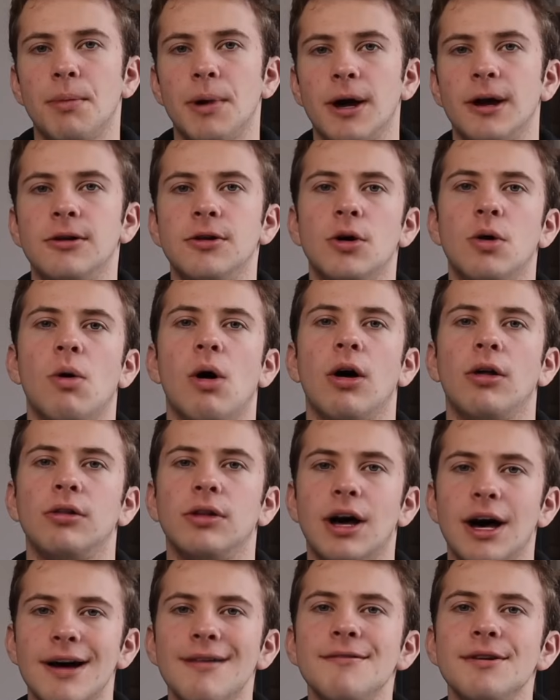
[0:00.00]
but I know a
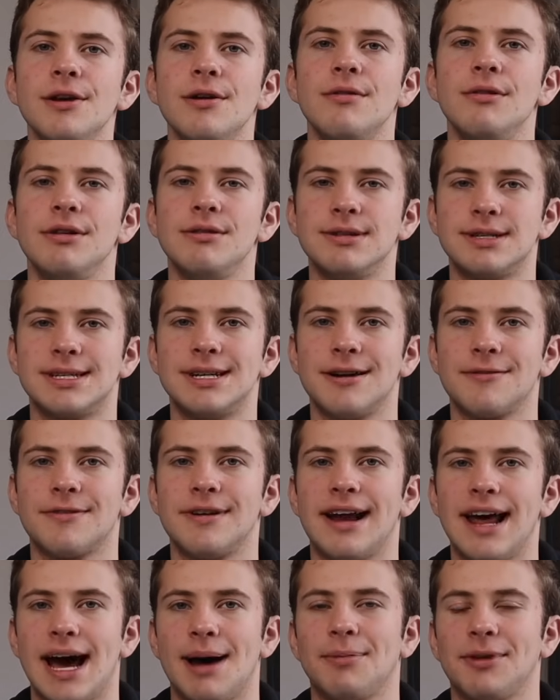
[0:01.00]
lot of you use
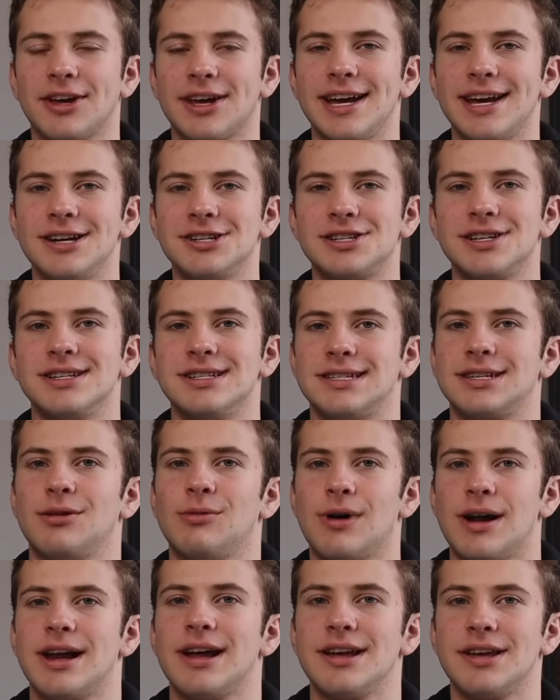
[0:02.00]
different applications
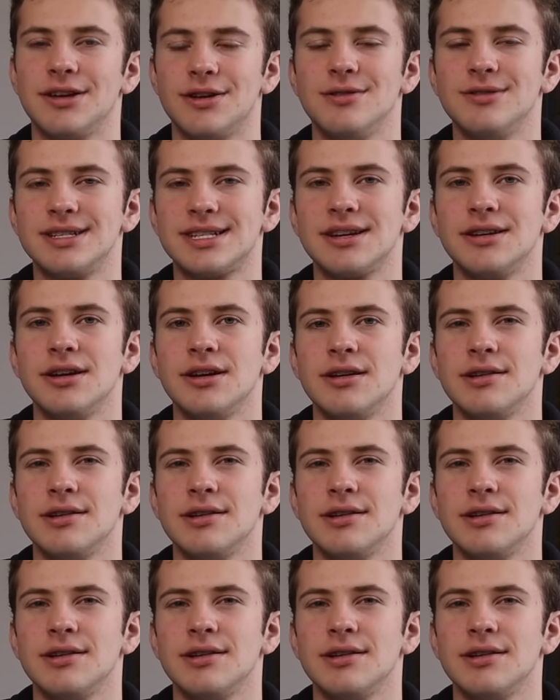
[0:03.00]
than what I use,